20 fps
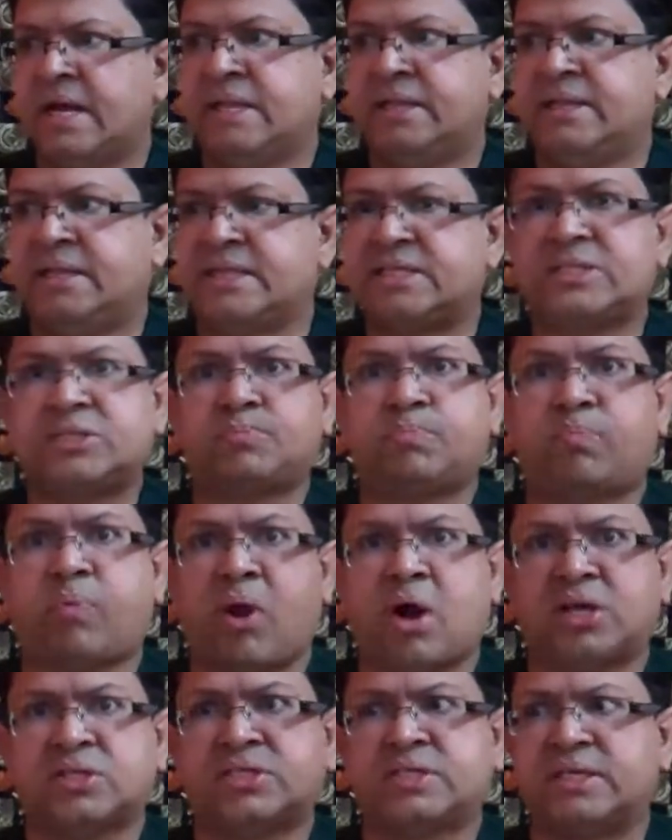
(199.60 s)
This
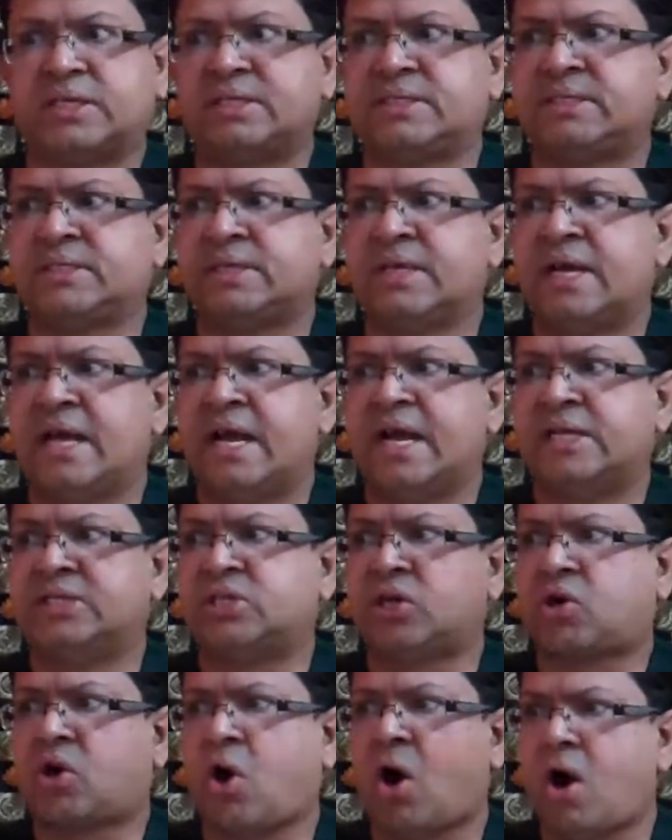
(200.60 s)
process is
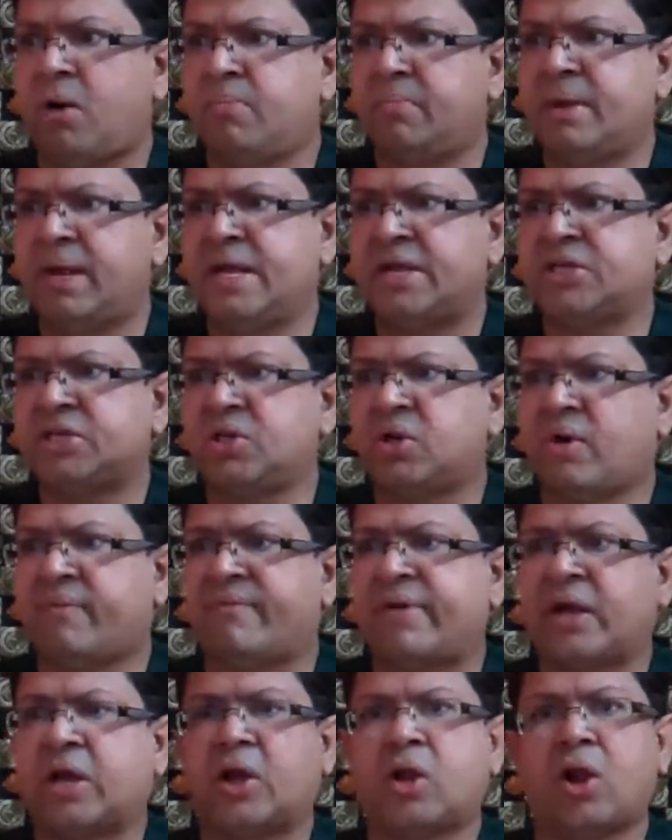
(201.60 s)
a combination of
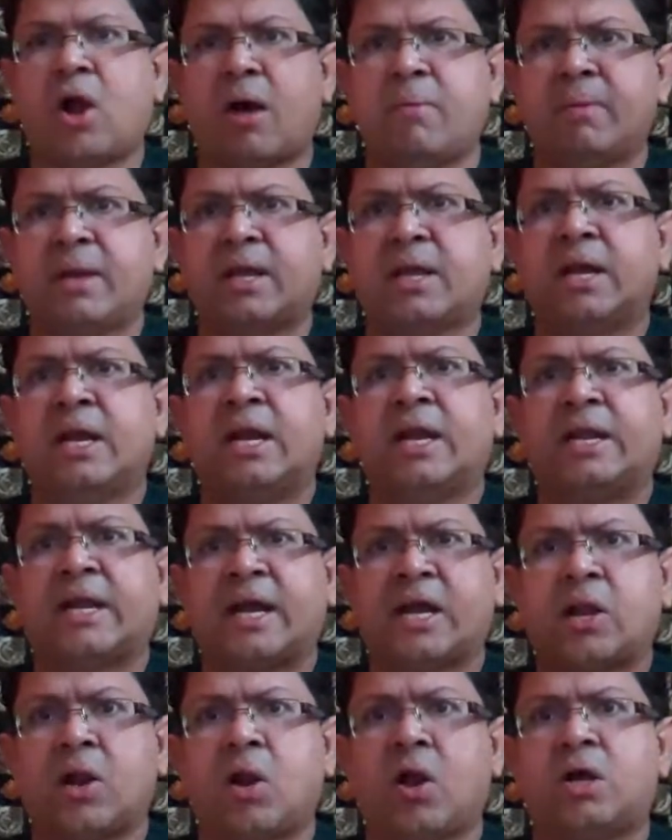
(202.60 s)
economic,
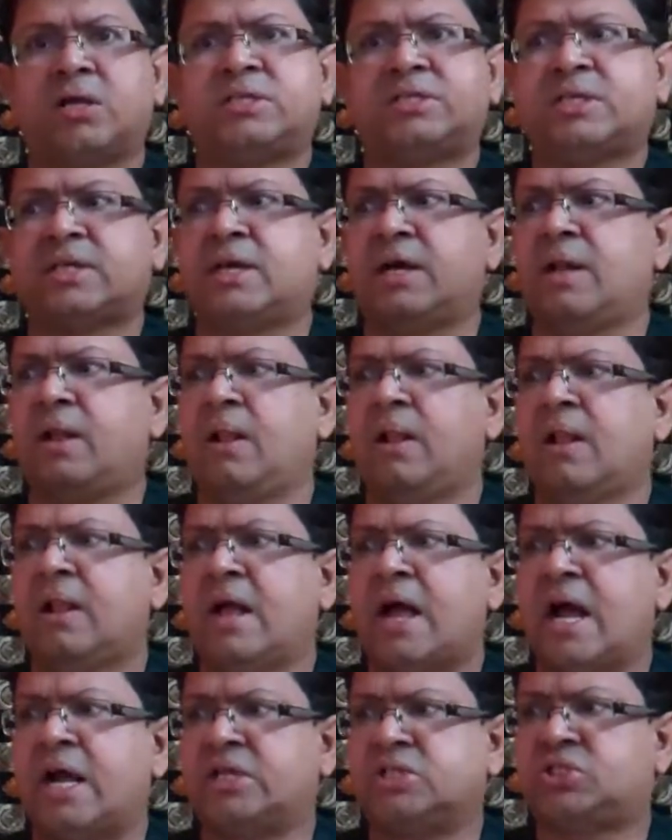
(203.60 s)
technological,
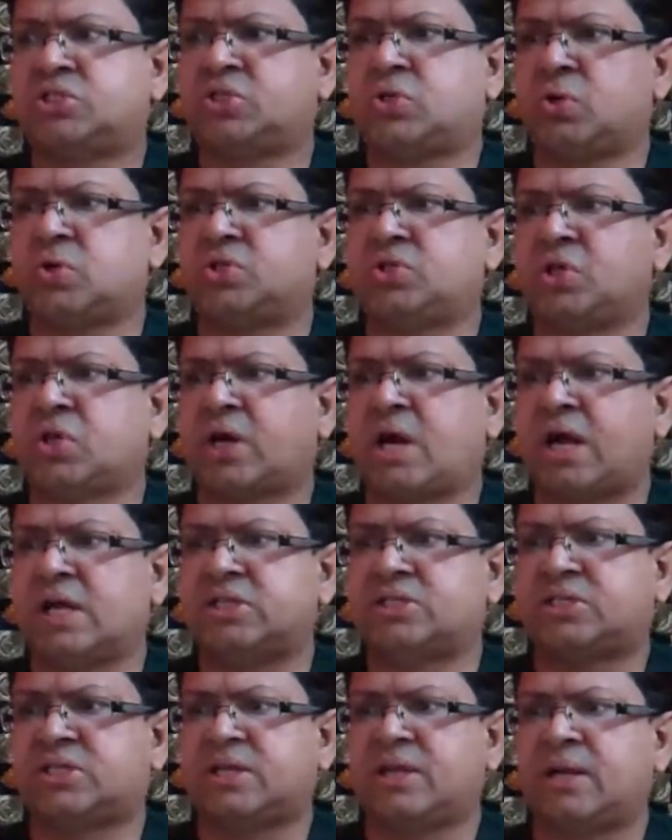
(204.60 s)
and
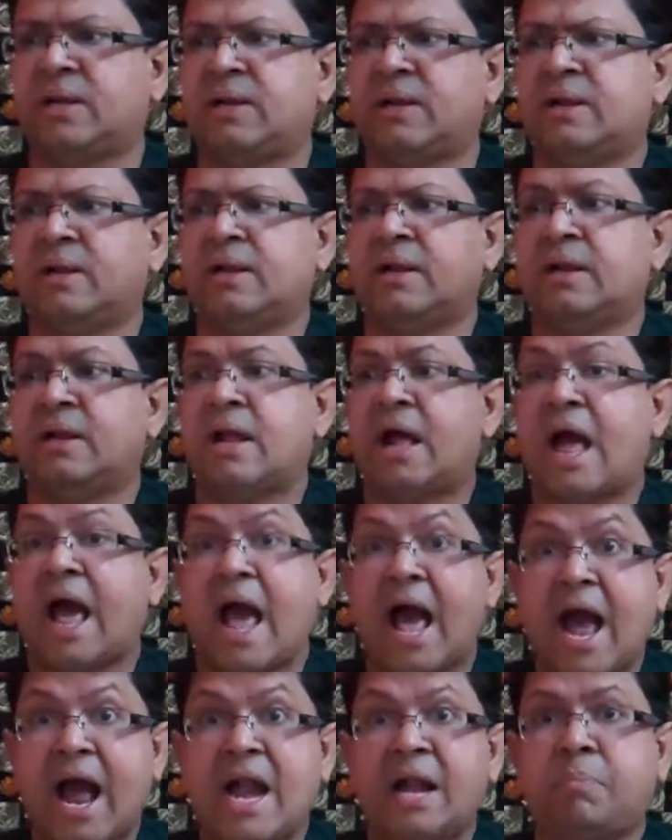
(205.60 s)
socio-cultural
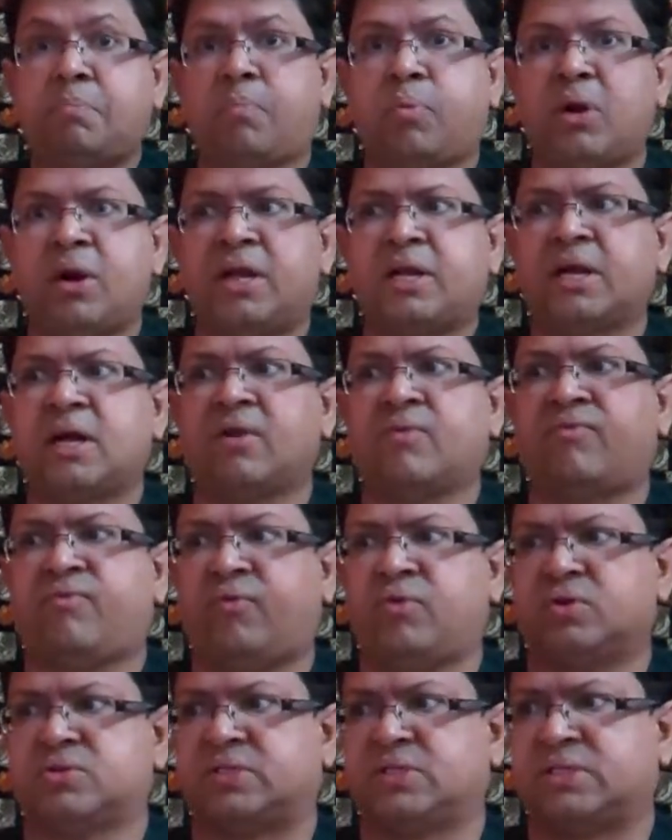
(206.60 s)
and political
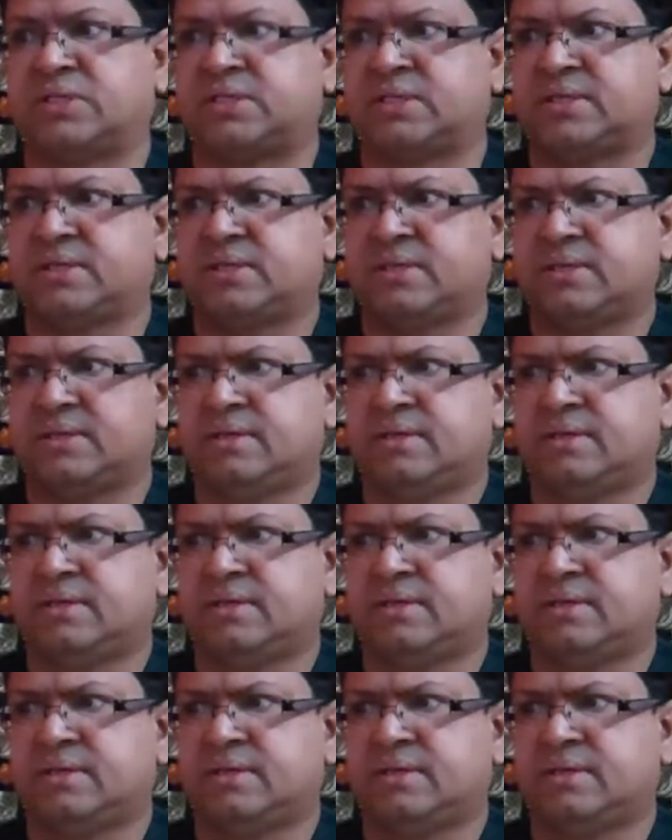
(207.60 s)
forces.